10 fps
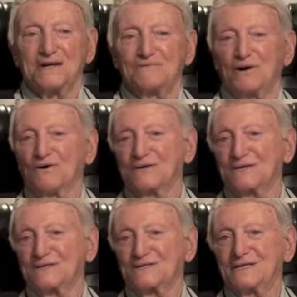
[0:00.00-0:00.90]

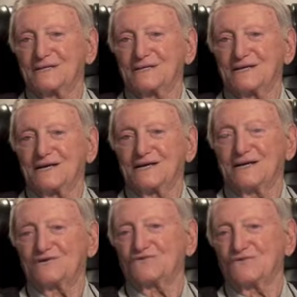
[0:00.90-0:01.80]
American uh,
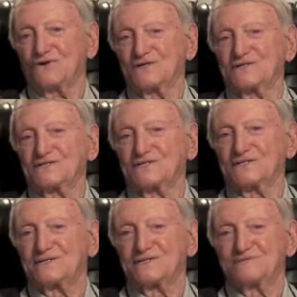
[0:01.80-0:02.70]
Air Force
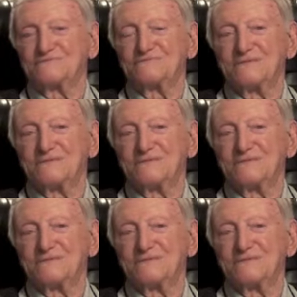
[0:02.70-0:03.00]
uh, uh,